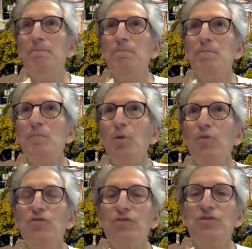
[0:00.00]

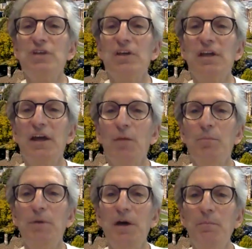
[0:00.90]
bolsters that can help
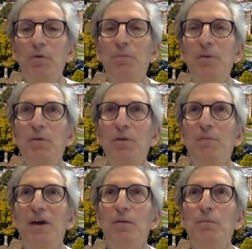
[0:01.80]
put people in a
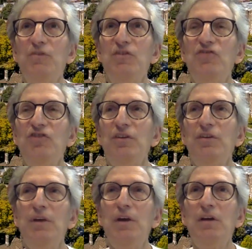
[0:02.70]
better position
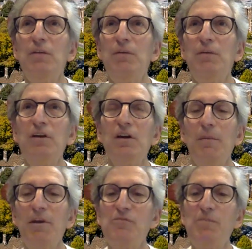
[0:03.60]
depending on how
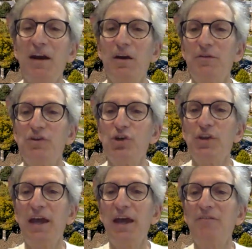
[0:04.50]
much back curvature they have.